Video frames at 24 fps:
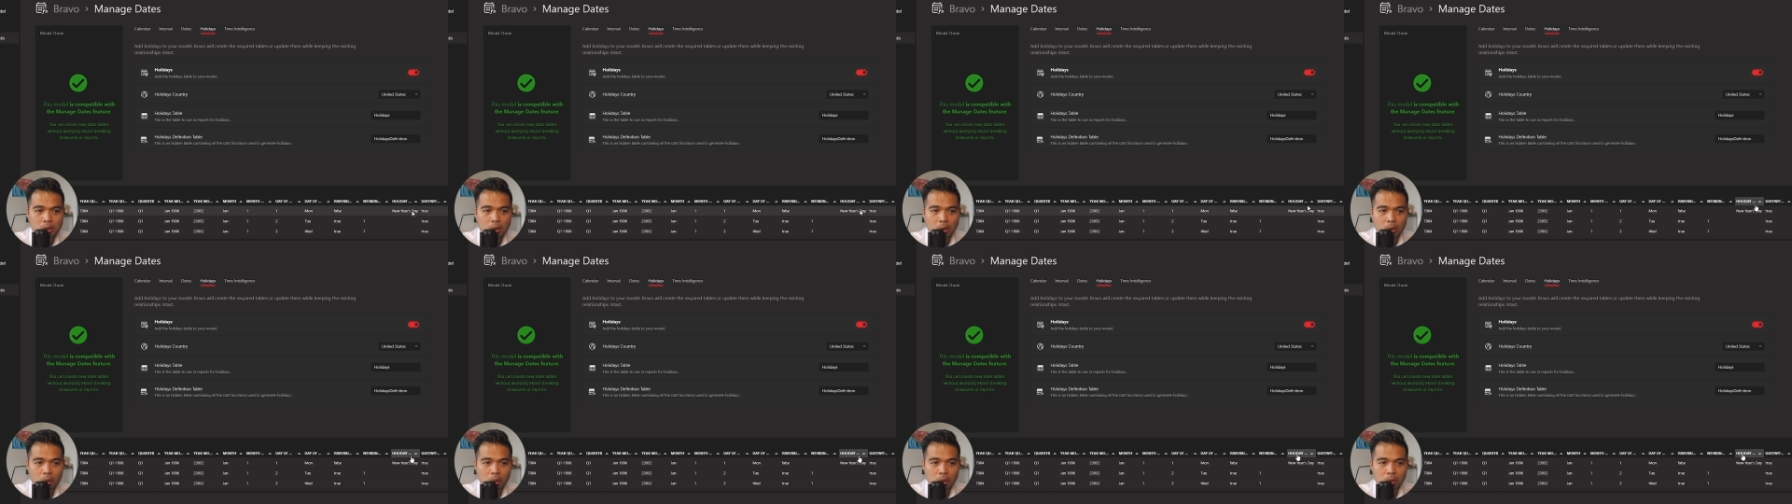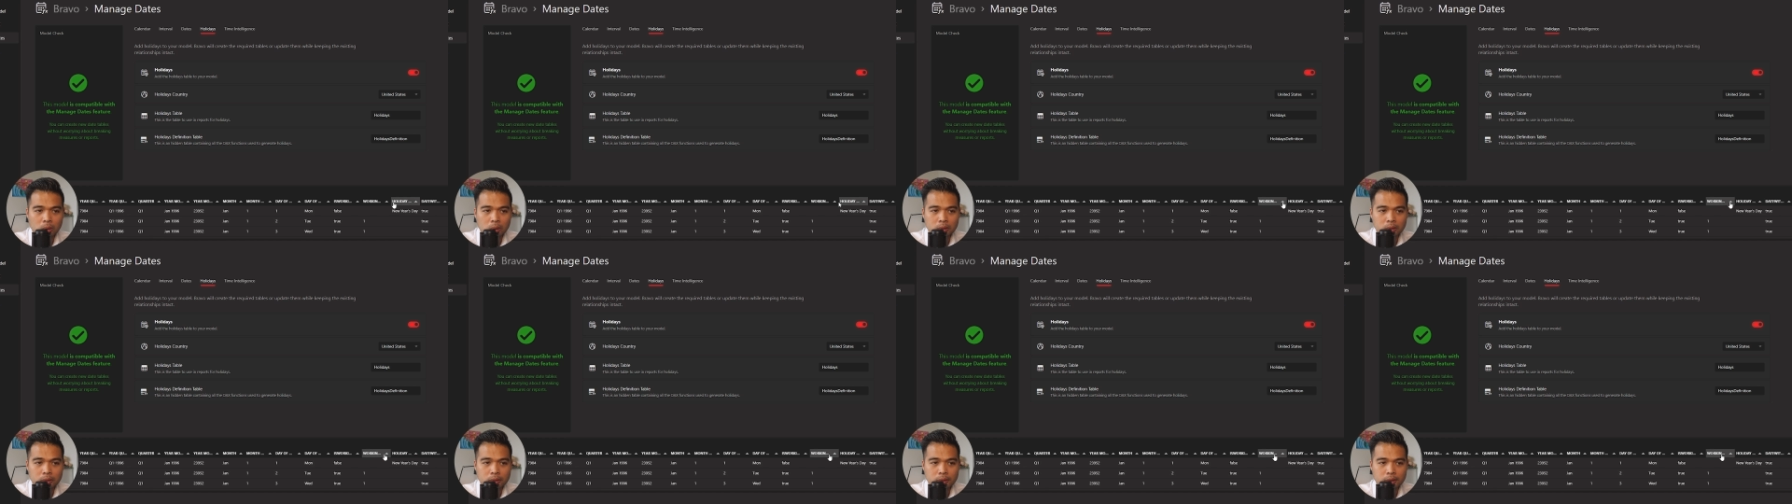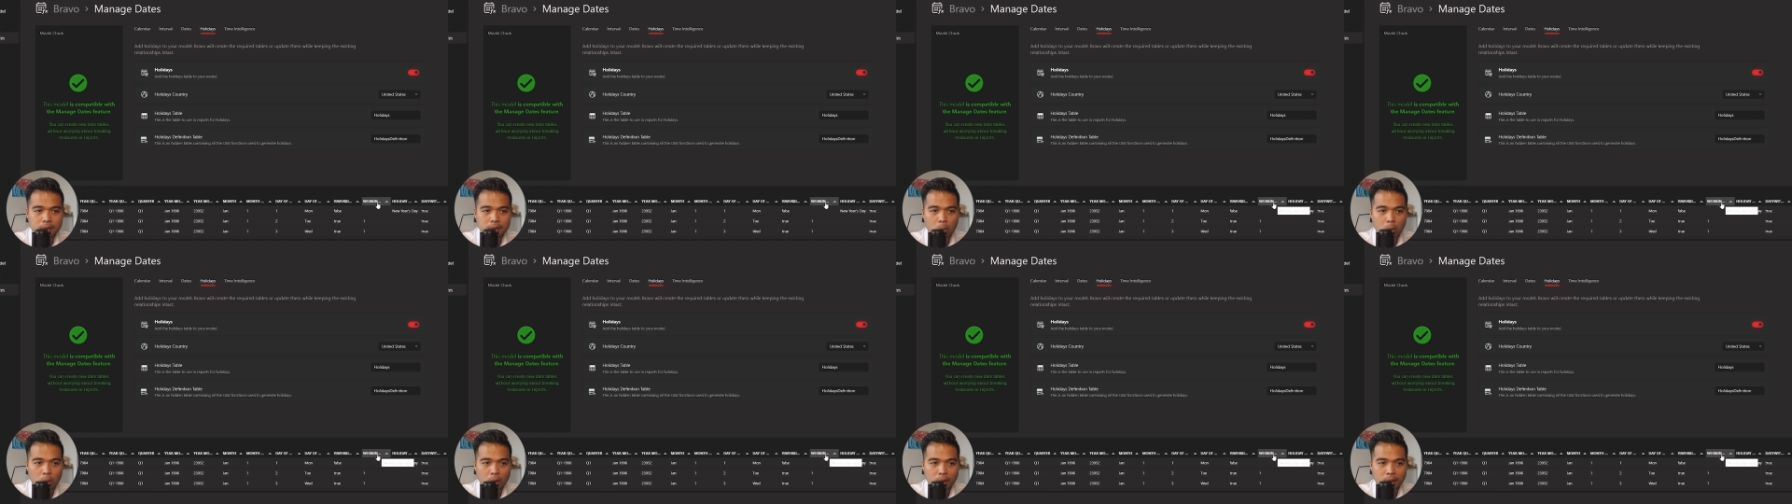called
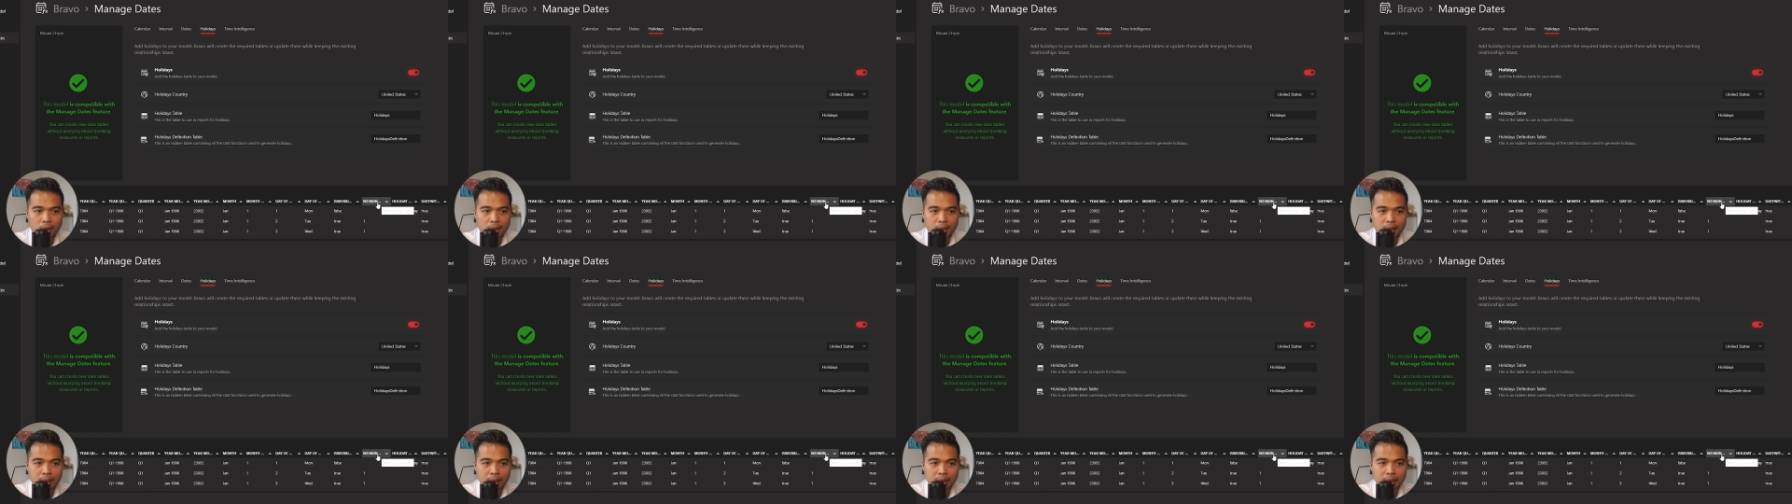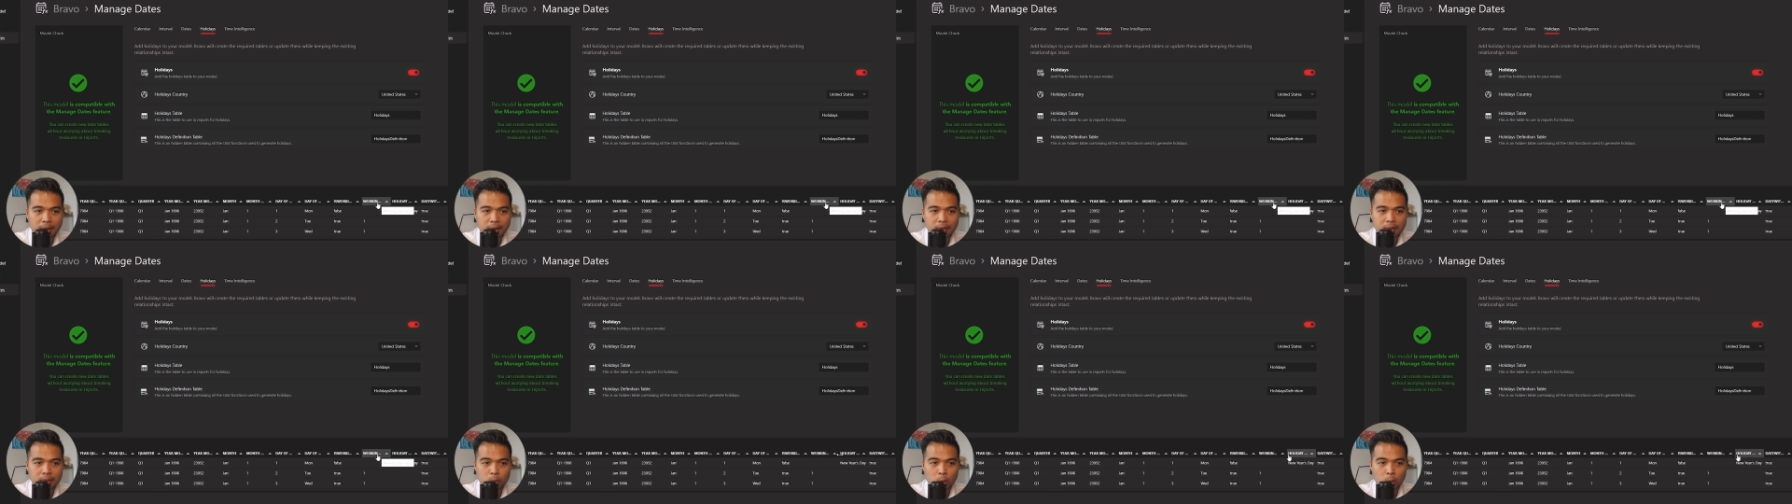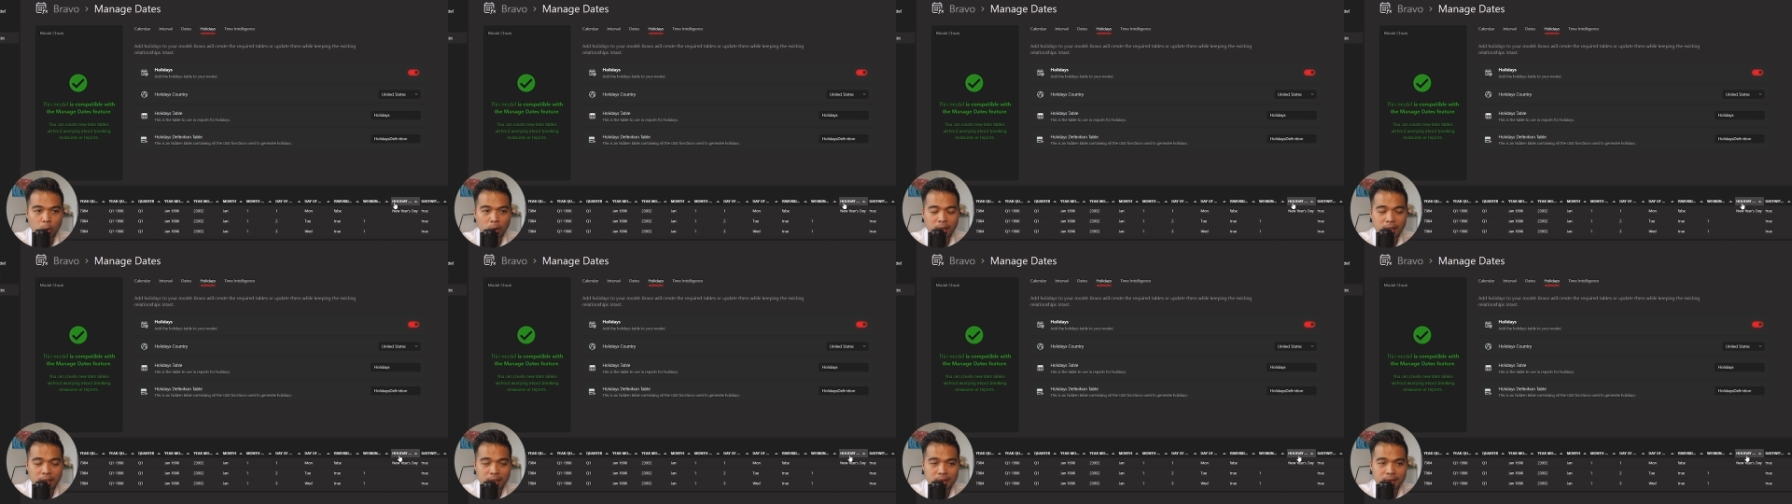working
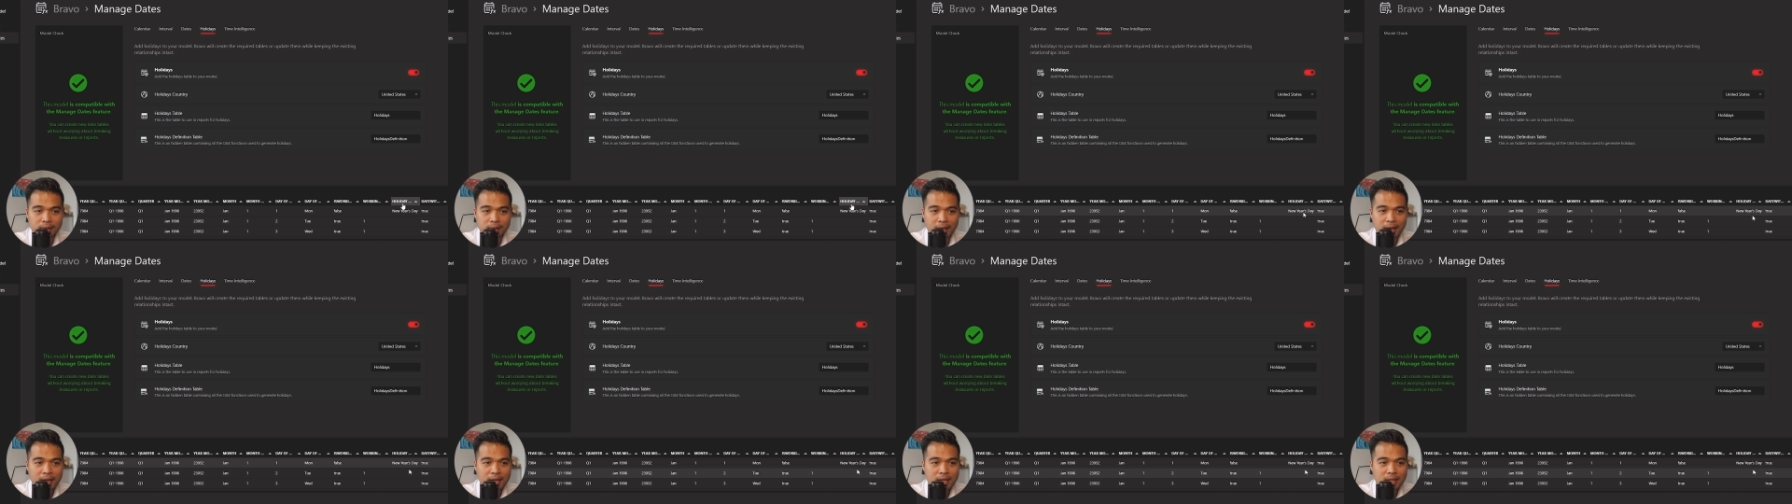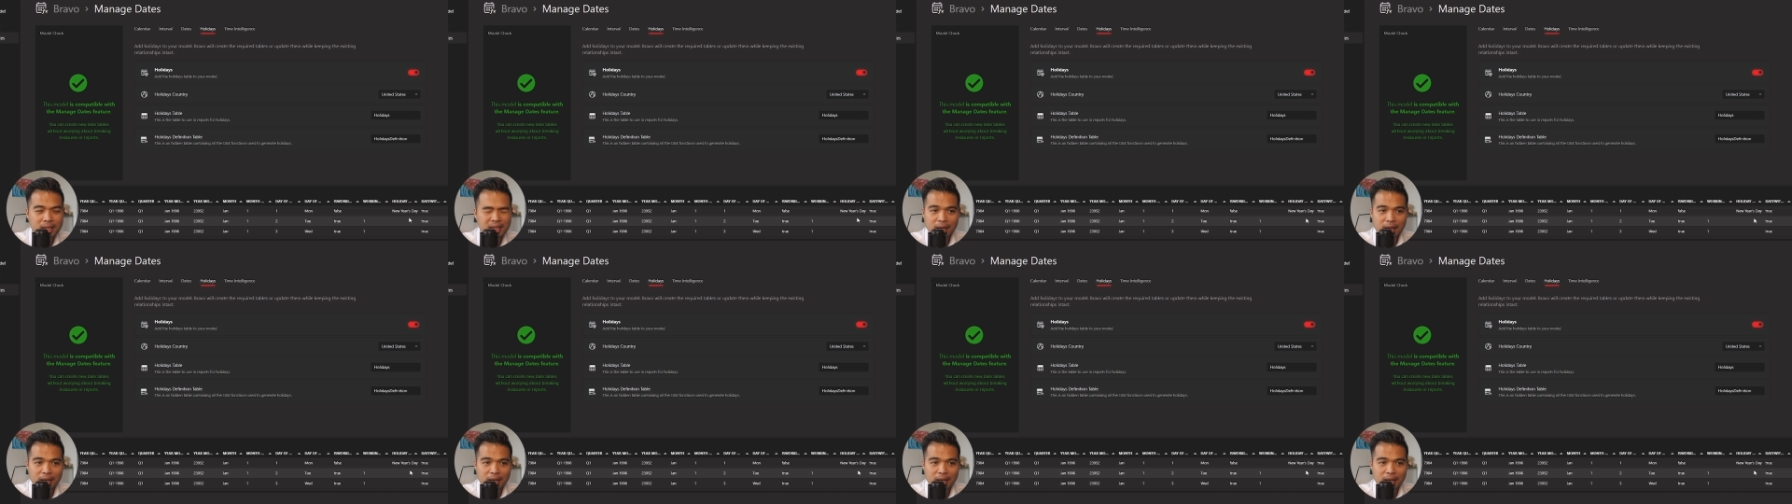working day